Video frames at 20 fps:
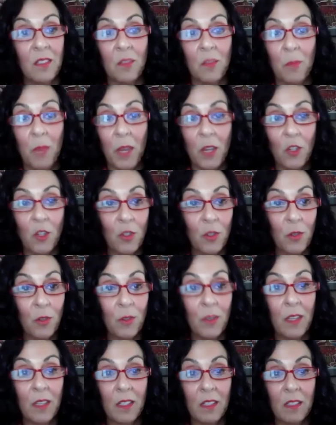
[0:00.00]
make sure
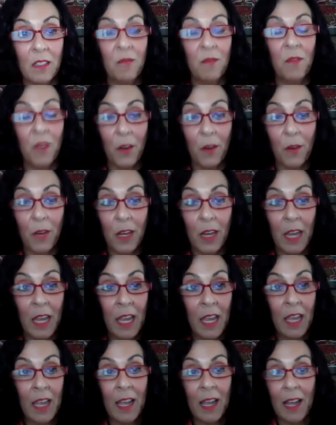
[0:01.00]
that it's
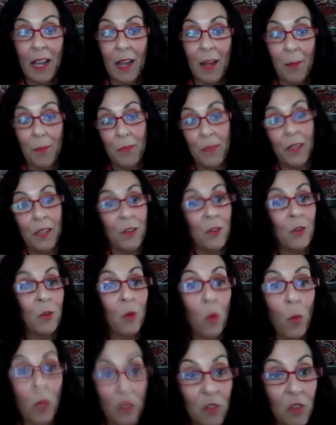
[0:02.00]
that your
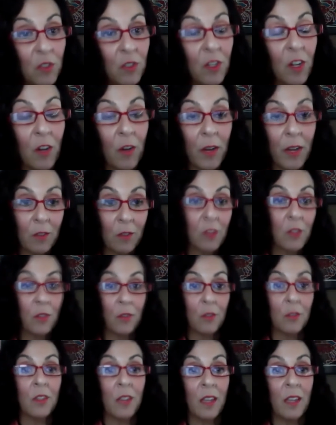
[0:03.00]
questions are
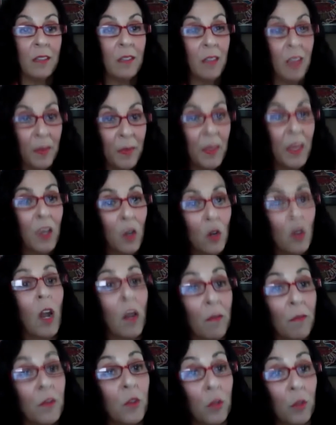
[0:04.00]
answered and that you're
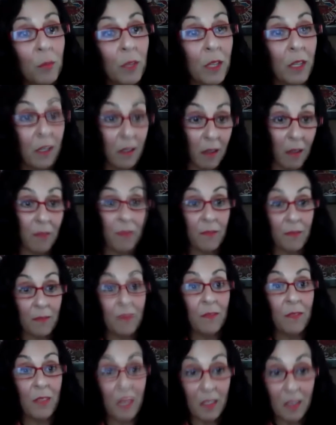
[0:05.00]
comfortable enough.
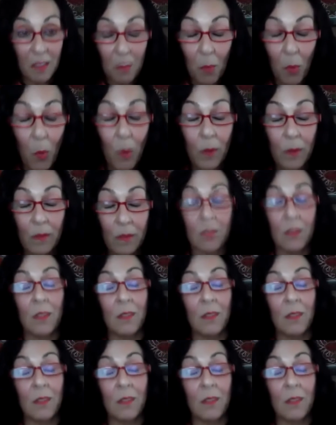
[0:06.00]
That's important.